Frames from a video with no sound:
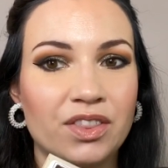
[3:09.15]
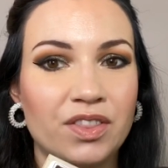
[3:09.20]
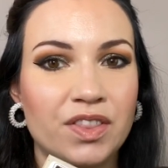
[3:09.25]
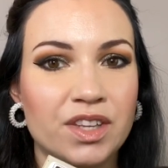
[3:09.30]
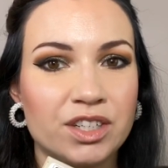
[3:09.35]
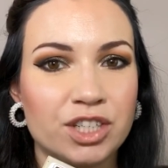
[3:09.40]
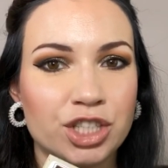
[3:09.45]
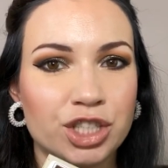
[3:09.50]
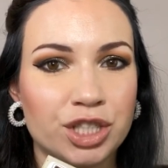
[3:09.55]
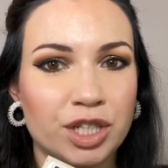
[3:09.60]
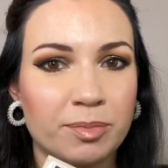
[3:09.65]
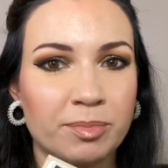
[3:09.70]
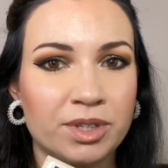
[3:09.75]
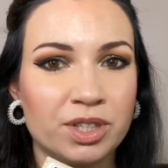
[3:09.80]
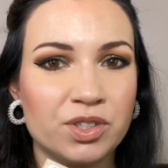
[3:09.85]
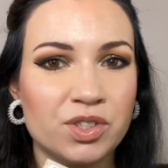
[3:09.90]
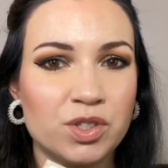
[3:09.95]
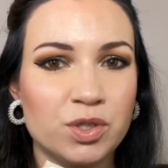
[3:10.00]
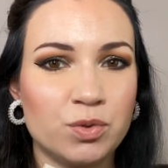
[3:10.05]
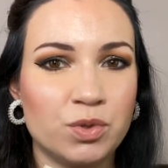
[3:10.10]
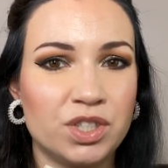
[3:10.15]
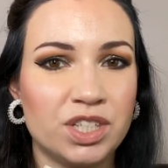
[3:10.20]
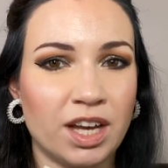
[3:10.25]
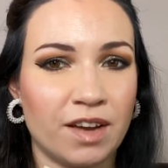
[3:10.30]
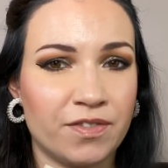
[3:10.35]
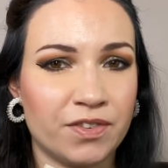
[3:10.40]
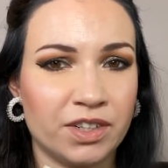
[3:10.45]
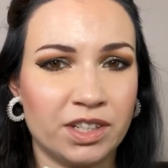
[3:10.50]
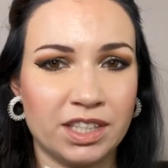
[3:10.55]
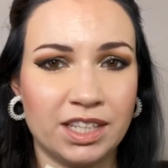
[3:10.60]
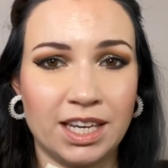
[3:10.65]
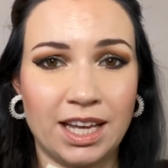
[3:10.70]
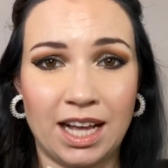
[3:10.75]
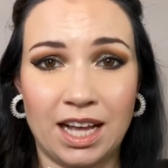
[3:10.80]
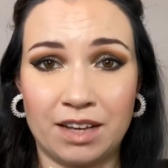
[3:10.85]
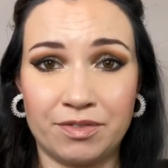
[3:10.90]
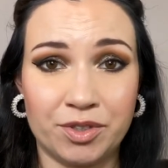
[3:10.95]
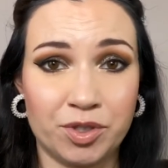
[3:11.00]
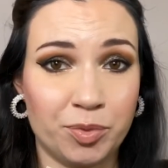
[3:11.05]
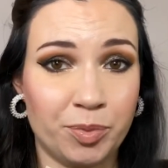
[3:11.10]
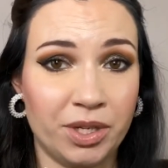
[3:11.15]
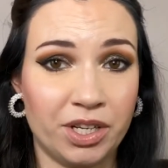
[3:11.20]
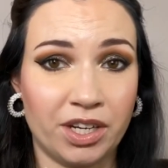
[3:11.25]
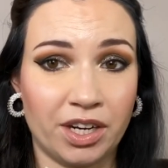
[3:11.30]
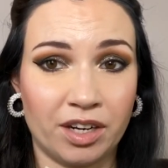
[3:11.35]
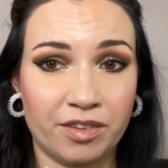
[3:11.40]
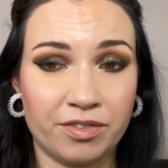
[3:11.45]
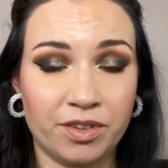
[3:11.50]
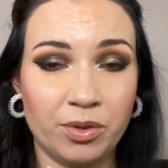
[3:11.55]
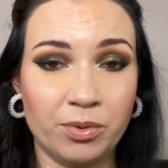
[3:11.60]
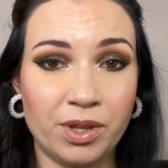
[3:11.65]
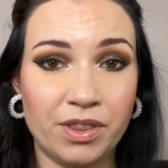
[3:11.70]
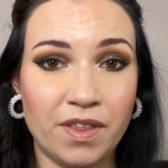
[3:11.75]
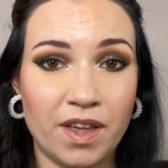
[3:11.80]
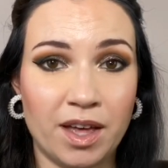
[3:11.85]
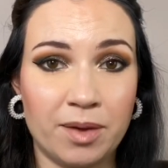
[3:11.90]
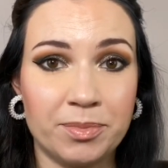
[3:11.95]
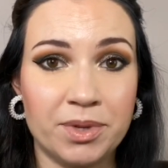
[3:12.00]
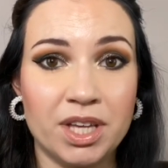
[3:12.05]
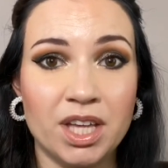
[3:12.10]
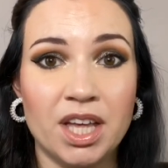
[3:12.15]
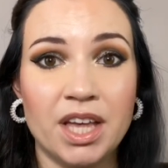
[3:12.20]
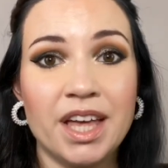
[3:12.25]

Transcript: the shimmers, you definitely have to be careful with them.